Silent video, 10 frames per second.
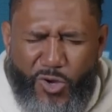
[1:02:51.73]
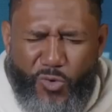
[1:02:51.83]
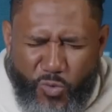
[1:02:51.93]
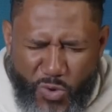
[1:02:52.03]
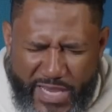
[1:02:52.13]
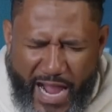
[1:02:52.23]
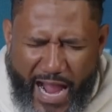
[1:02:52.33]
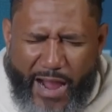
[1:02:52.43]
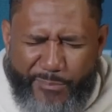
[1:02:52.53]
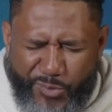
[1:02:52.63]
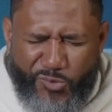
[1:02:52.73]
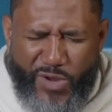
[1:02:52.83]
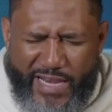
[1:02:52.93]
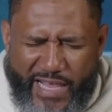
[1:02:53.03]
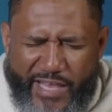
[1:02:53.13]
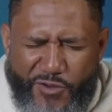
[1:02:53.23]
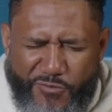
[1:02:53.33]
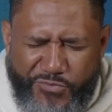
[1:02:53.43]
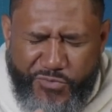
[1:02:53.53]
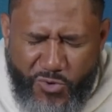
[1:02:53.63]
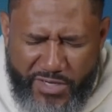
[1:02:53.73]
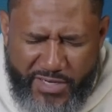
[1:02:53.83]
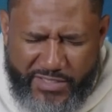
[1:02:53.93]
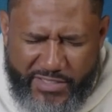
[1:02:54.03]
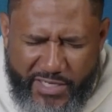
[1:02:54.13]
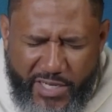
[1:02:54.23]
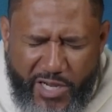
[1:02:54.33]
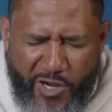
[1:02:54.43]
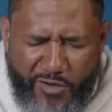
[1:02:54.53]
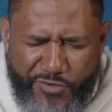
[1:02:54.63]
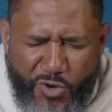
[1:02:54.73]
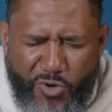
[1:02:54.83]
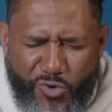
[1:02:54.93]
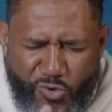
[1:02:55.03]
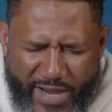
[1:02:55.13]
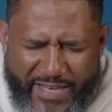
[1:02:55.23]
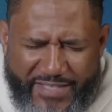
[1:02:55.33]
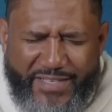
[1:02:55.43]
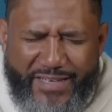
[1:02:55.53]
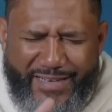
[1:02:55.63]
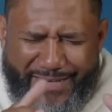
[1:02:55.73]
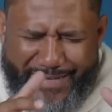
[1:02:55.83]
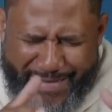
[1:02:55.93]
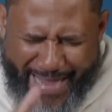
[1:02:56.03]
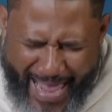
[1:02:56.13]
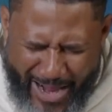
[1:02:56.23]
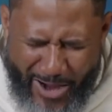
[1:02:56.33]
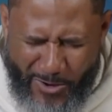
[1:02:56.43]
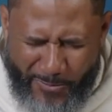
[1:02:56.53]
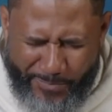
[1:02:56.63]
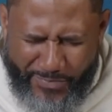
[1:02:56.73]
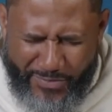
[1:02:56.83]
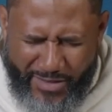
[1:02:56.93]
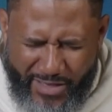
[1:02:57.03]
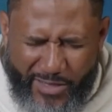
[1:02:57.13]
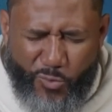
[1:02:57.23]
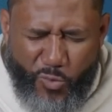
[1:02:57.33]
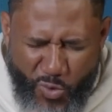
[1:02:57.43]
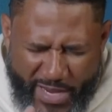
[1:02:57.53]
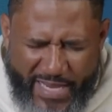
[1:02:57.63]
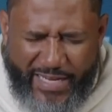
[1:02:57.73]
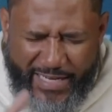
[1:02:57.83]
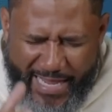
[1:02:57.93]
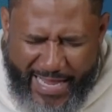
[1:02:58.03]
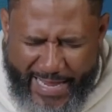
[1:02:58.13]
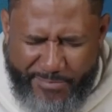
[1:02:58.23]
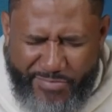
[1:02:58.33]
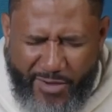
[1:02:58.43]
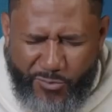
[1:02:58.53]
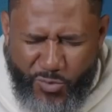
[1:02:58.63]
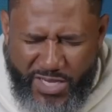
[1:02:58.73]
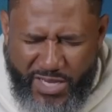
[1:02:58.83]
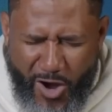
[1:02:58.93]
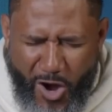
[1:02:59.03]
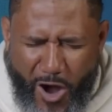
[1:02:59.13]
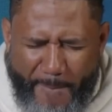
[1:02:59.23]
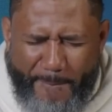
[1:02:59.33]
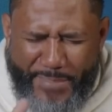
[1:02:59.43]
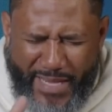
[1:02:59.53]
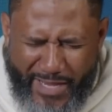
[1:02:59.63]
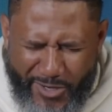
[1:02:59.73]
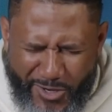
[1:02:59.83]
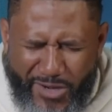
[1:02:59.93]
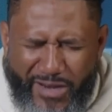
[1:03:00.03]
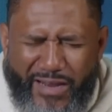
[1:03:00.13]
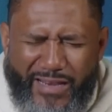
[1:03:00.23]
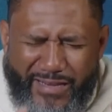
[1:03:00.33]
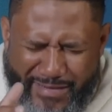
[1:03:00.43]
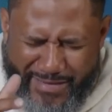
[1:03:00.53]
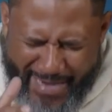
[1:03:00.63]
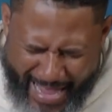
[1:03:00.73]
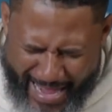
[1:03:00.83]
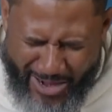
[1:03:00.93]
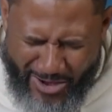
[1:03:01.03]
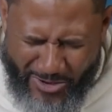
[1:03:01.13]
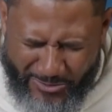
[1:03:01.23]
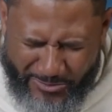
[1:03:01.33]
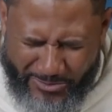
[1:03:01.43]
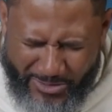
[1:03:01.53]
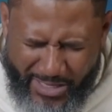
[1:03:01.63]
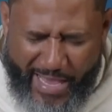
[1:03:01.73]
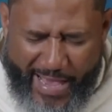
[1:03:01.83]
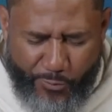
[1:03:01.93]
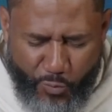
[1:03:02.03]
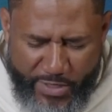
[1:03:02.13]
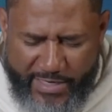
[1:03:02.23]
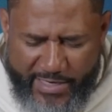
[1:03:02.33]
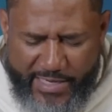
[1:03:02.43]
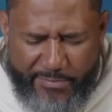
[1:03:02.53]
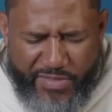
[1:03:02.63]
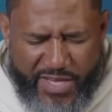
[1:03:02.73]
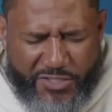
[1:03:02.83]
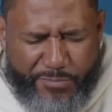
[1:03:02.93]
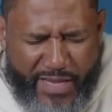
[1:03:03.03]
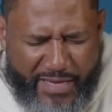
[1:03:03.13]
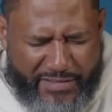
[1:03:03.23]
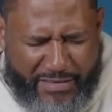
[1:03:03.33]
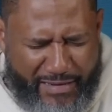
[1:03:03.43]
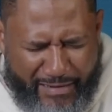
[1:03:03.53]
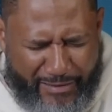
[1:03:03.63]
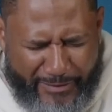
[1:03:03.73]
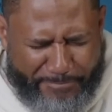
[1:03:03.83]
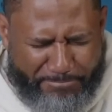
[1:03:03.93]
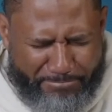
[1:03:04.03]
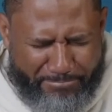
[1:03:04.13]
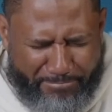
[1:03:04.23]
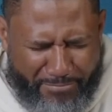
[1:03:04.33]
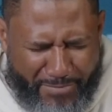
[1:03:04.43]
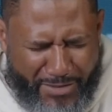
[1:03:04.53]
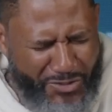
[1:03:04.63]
We operate in the fullness of your grace now. Now. We claim that we are better now. Now. And we leave this space, God. Yes.